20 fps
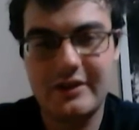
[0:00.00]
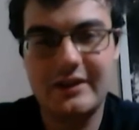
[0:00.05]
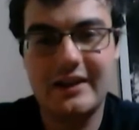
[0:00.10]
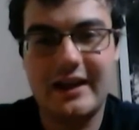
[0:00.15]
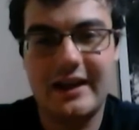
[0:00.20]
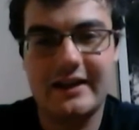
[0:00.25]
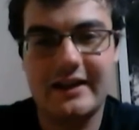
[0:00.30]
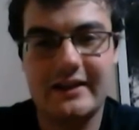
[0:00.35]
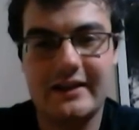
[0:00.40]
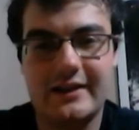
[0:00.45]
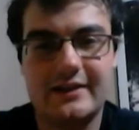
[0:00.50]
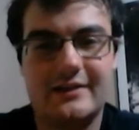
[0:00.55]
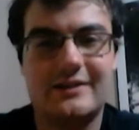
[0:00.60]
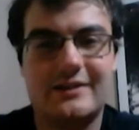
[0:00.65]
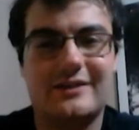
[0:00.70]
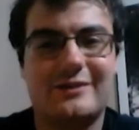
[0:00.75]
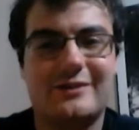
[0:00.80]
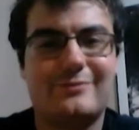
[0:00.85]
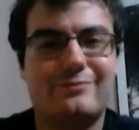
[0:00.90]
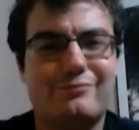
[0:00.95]
I
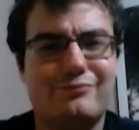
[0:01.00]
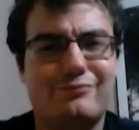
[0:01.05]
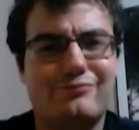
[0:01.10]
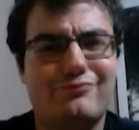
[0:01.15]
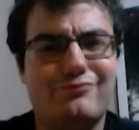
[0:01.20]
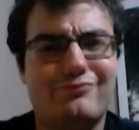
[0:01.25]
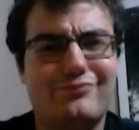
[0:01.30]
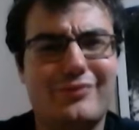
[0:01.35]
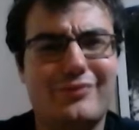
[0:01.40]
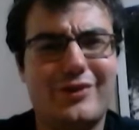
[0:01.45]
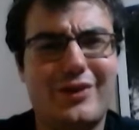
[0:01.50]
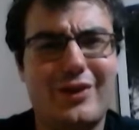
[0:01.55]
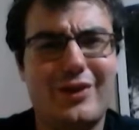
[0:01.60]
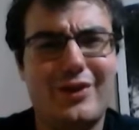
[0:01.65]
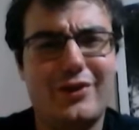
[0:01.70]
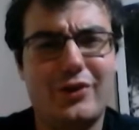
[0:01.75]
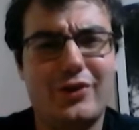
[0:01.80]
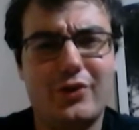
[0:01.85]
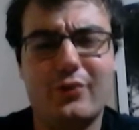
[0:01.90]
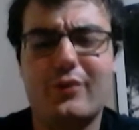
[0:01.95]
guess,
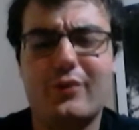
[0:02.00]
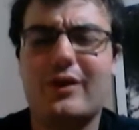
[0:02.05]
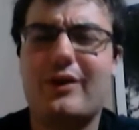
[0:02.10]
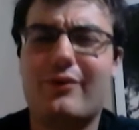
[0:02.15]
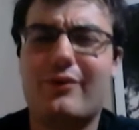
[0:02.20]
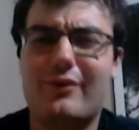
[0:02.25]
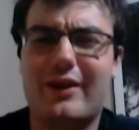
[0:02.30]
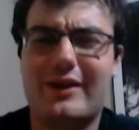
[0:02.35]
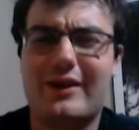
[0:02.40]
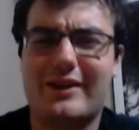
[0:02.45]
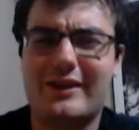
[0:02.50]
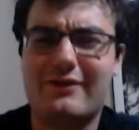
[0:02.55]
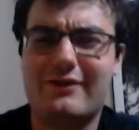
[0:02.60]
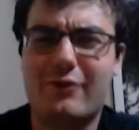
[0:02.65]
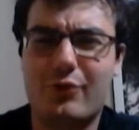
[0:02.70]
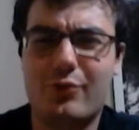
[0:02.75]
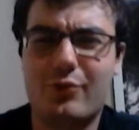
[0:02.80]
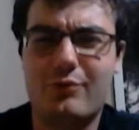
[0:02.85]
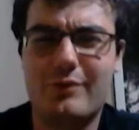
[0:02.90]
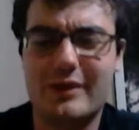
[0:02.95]
well, I think
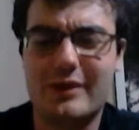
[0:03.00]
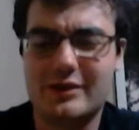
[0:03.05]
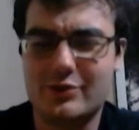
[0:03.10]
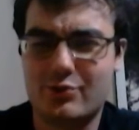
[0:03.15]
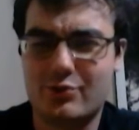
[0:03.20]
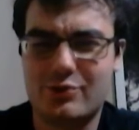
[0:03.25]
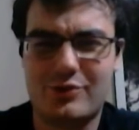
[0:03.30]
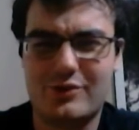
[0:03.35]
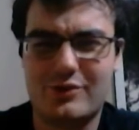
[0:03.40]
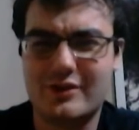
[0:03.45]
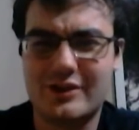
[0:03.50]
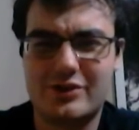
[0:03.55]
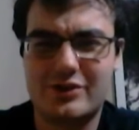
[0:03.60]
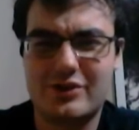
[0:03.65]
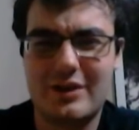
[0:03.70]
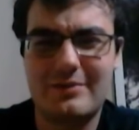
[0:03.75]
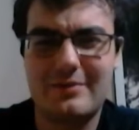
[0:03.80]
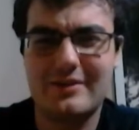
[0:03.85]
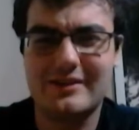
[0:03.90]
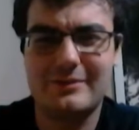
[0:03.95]
the best word to
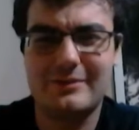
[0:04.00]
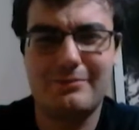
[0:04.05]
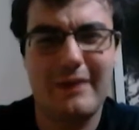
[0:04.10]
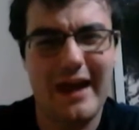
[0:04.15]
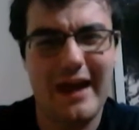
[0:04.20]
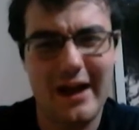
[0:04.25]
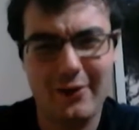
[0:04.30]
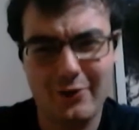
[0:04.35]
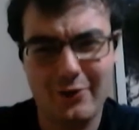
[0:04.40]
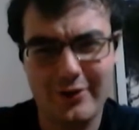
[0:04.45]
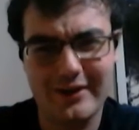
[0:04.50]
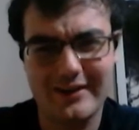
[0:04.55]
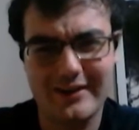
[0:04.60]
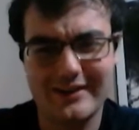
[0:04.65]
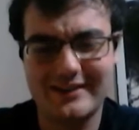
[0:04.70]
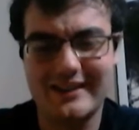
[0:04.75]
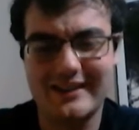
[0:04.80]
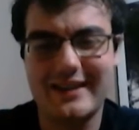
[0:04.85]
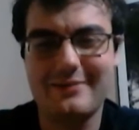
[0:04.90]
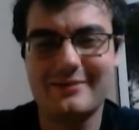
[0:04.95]
describe it is empowering at the
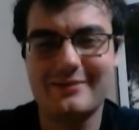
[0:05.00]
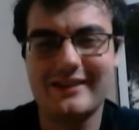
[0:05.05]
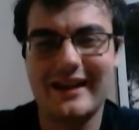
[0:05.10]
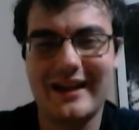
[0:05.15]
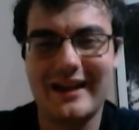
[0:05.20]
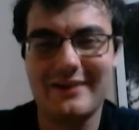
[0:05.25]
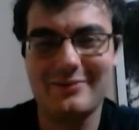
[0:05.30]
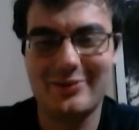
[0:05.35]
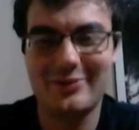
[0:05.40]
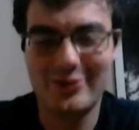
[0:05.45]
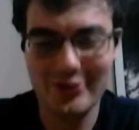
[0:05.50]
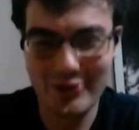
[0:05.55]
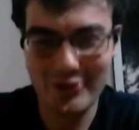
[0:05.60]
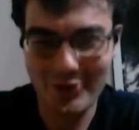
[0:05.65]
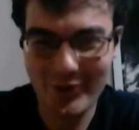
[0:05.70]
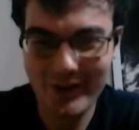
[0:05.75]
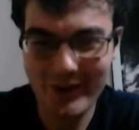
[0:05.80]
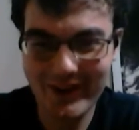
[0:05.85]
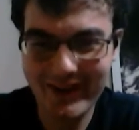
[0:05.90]
same time too,